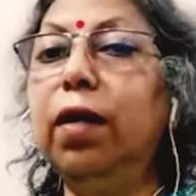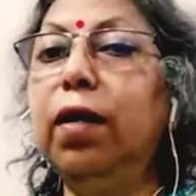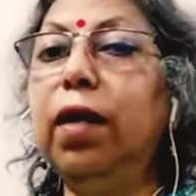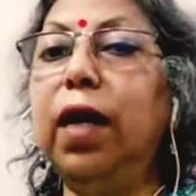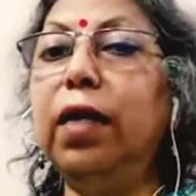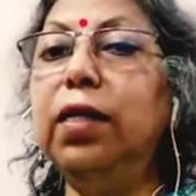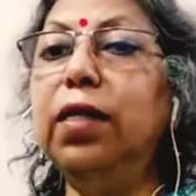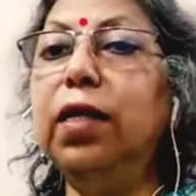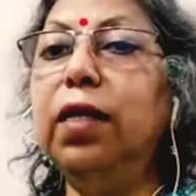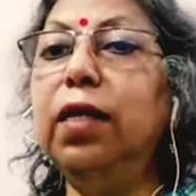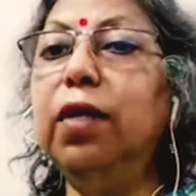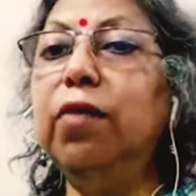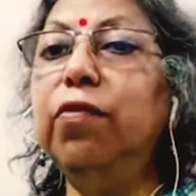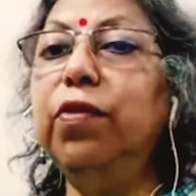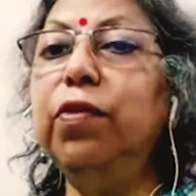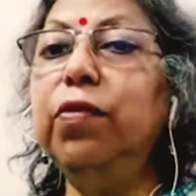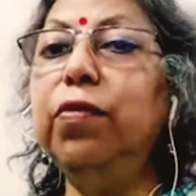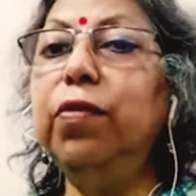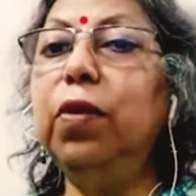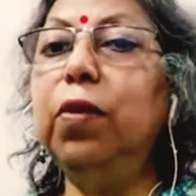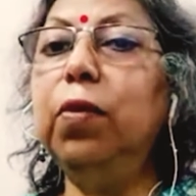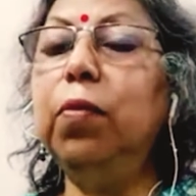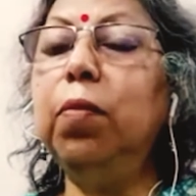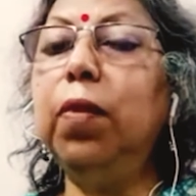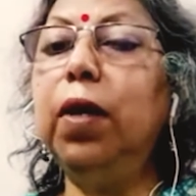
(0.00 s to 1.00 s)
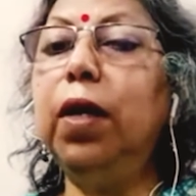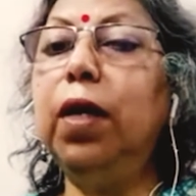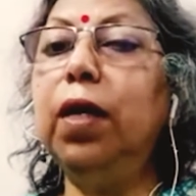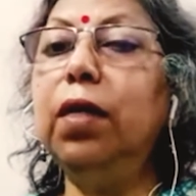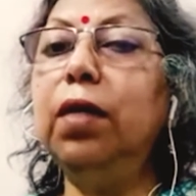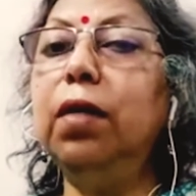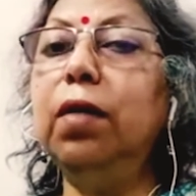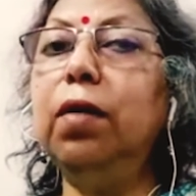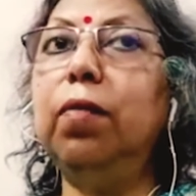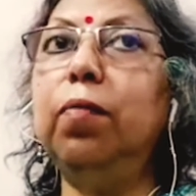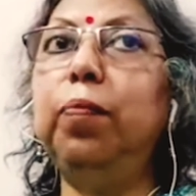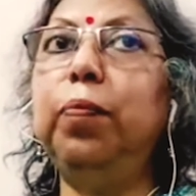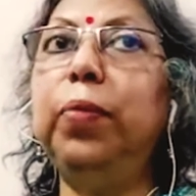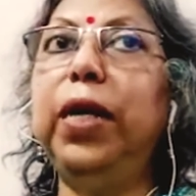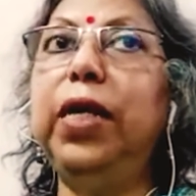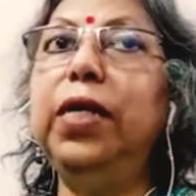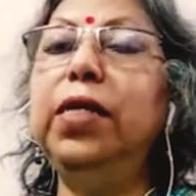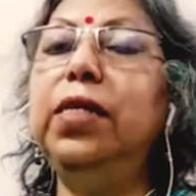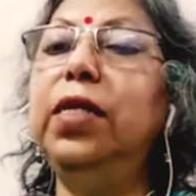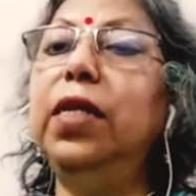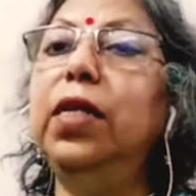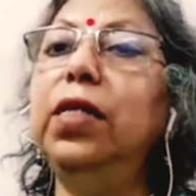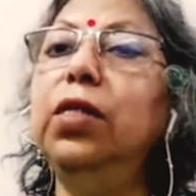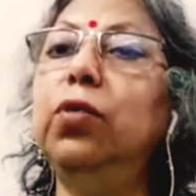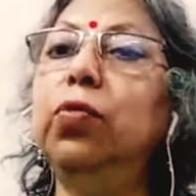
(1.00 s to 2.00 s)
Raja Ravi Varma's
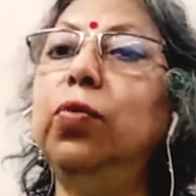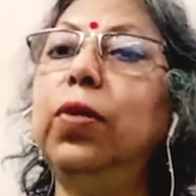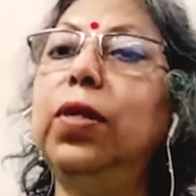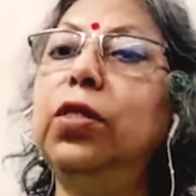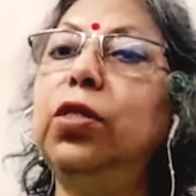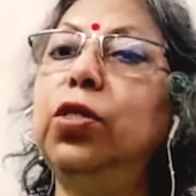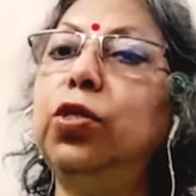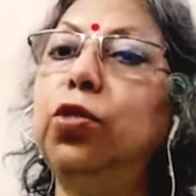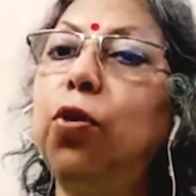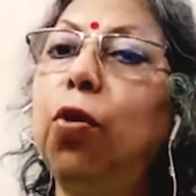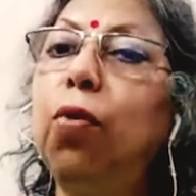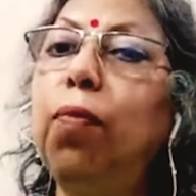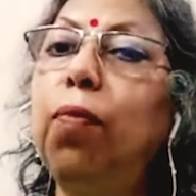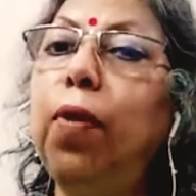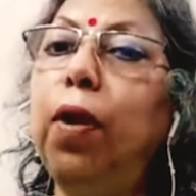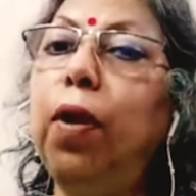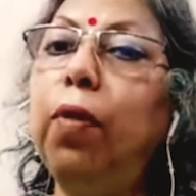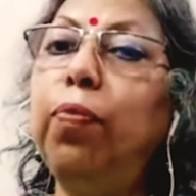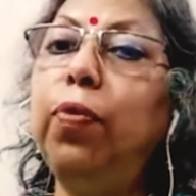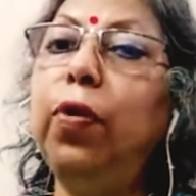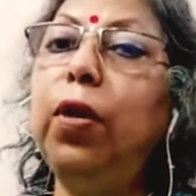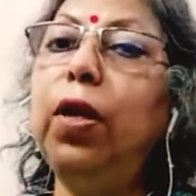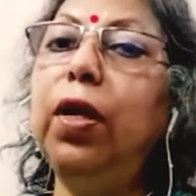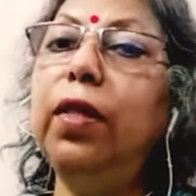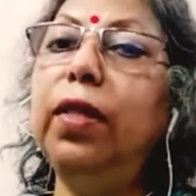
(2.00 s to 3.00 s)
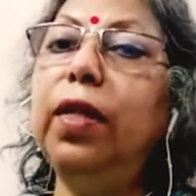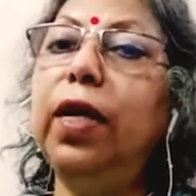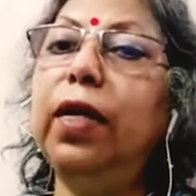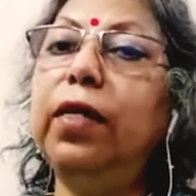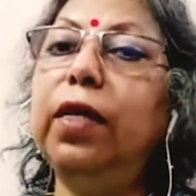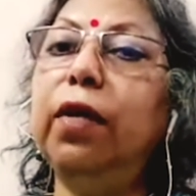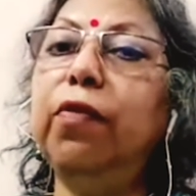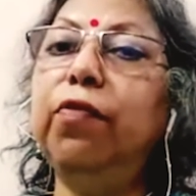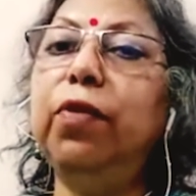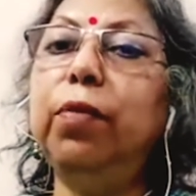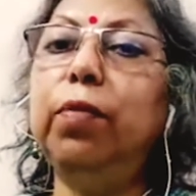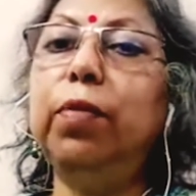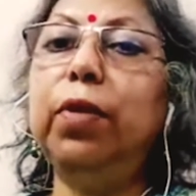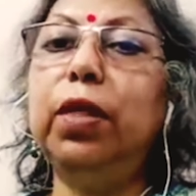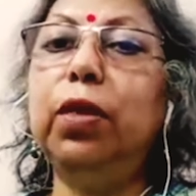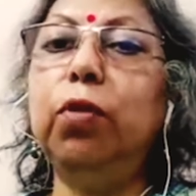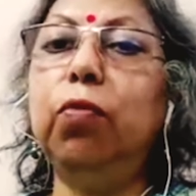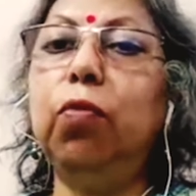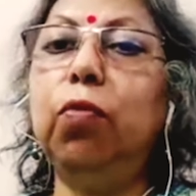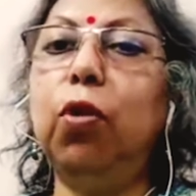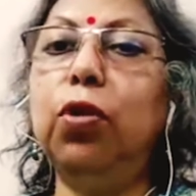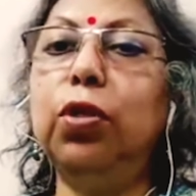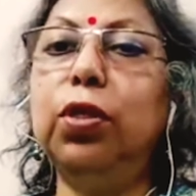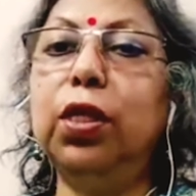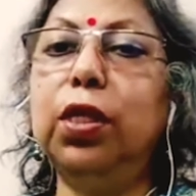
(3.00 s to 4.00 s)
paintings were so popular that
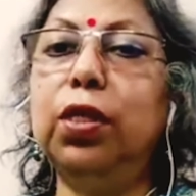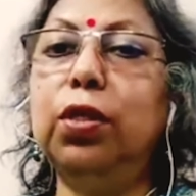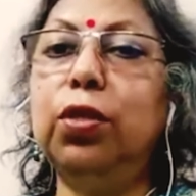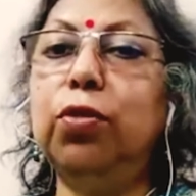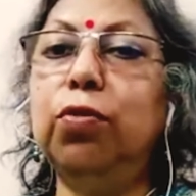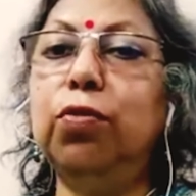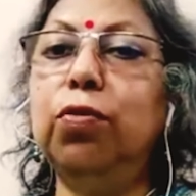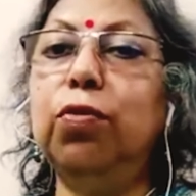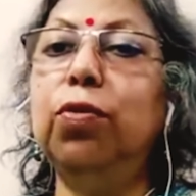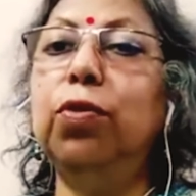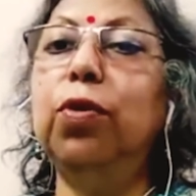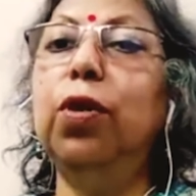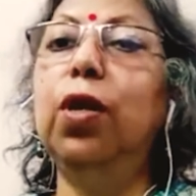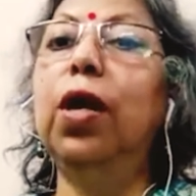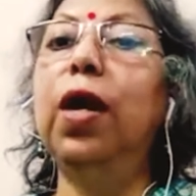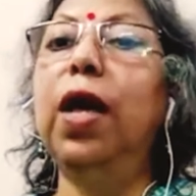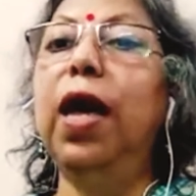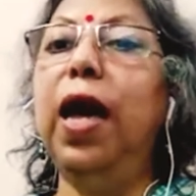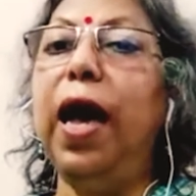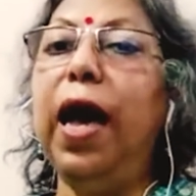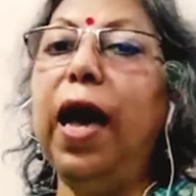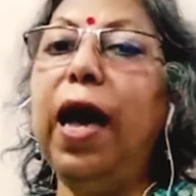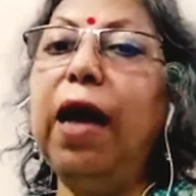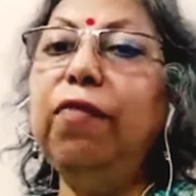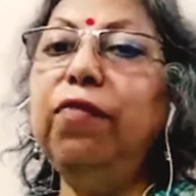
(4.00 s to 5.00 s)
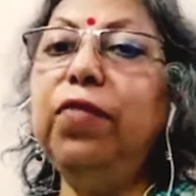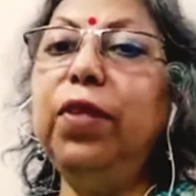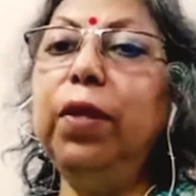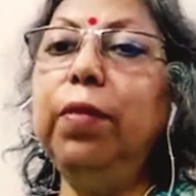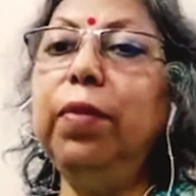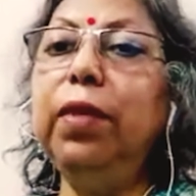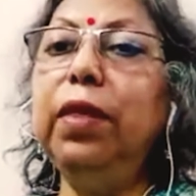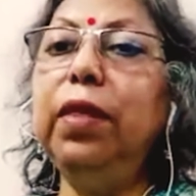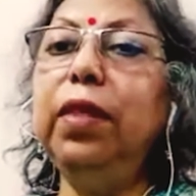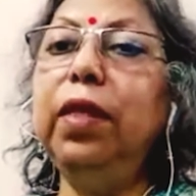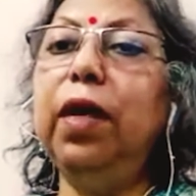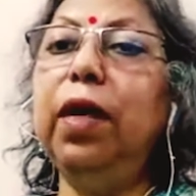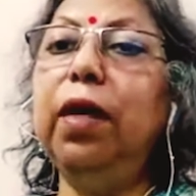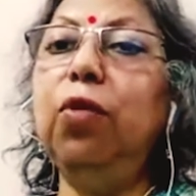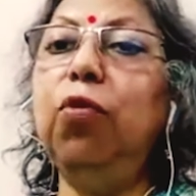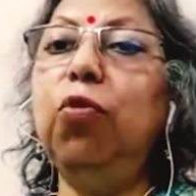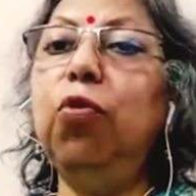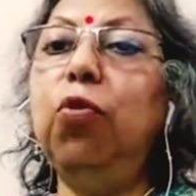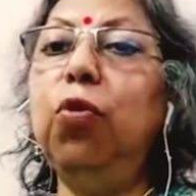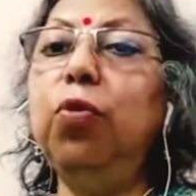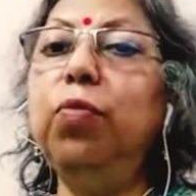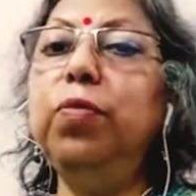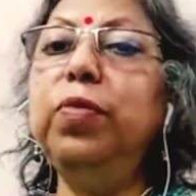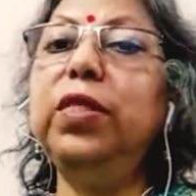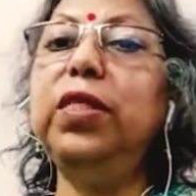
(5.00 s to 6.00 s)
everybody wanted to have them in their
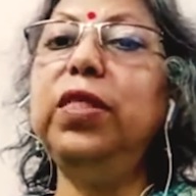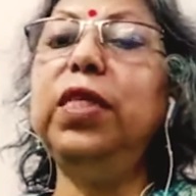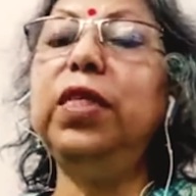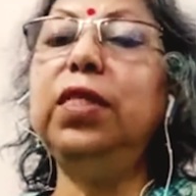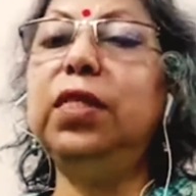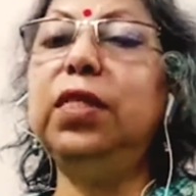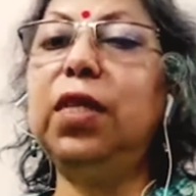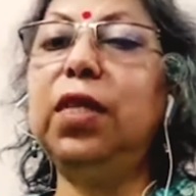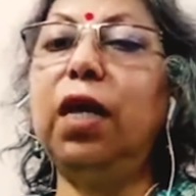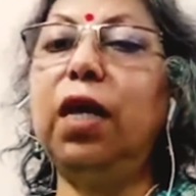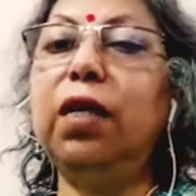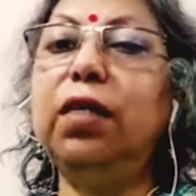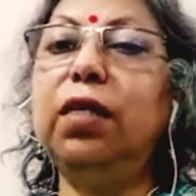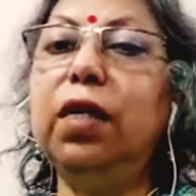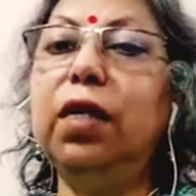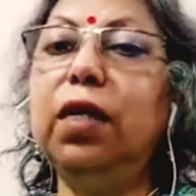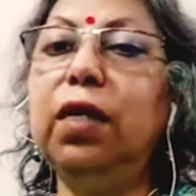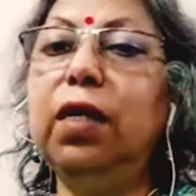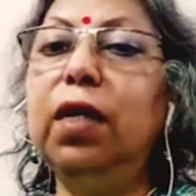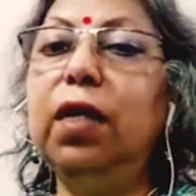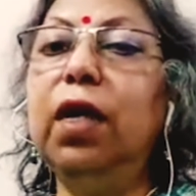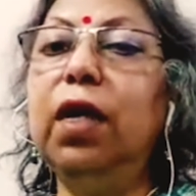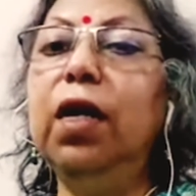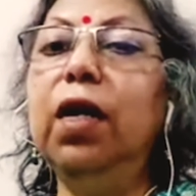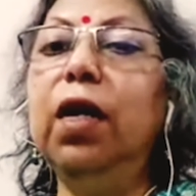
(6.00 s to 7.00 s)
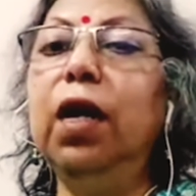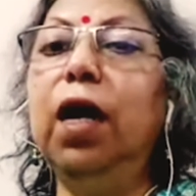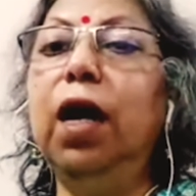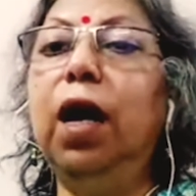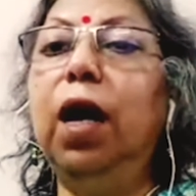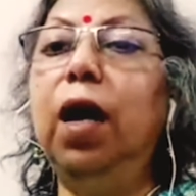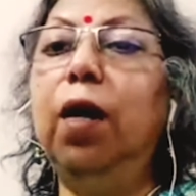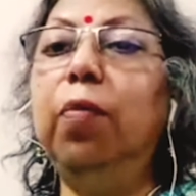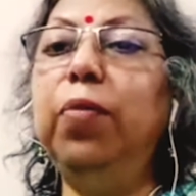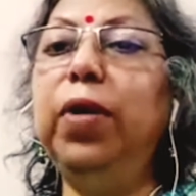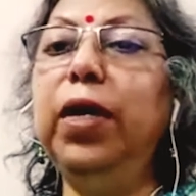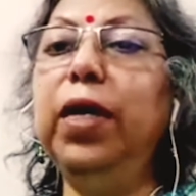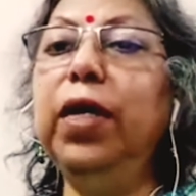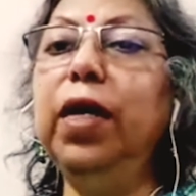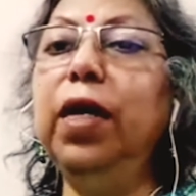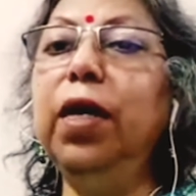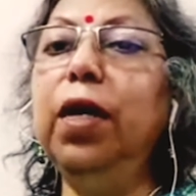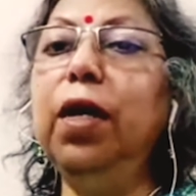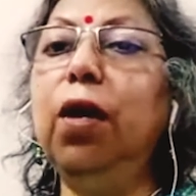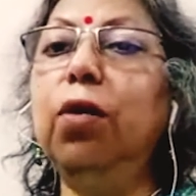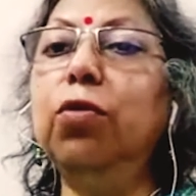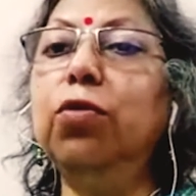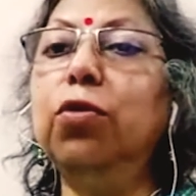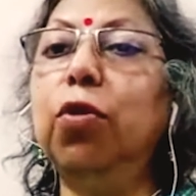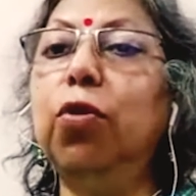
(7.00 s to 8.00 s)
homes, he started
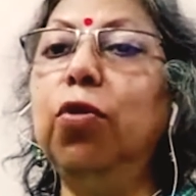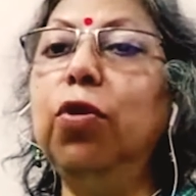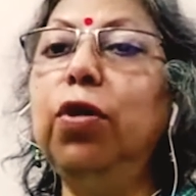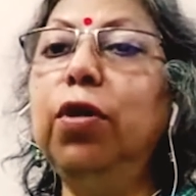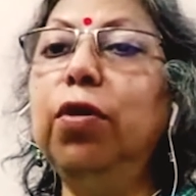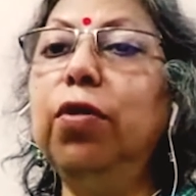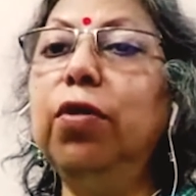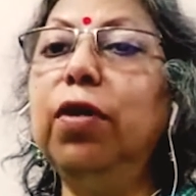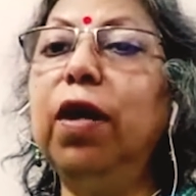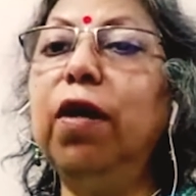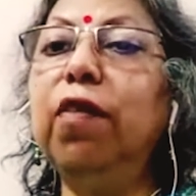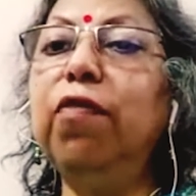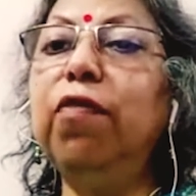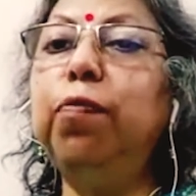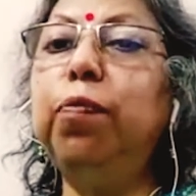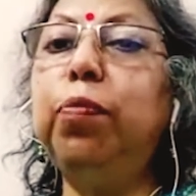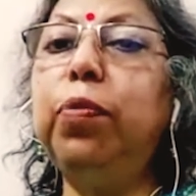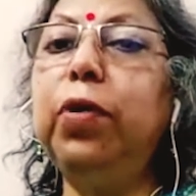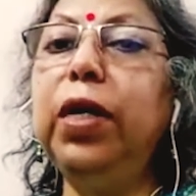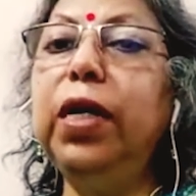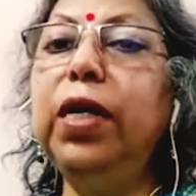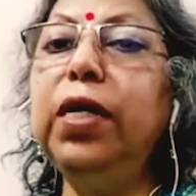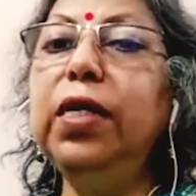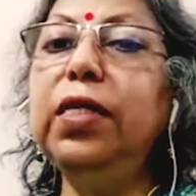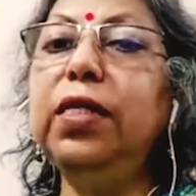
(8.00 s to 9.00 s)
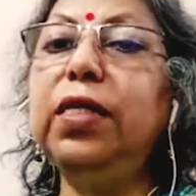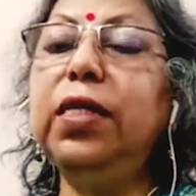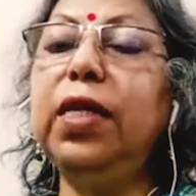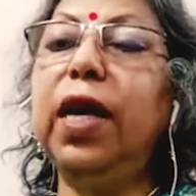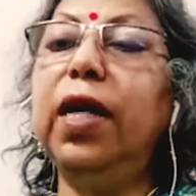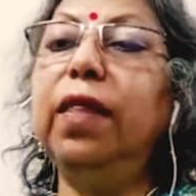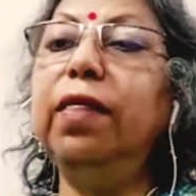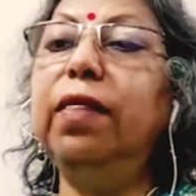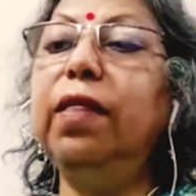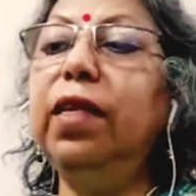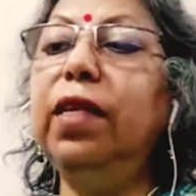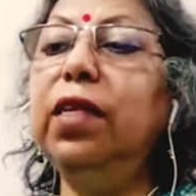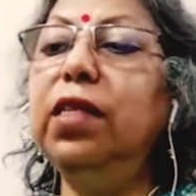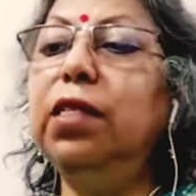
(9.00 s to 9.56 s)
bringing out oleograph prints. And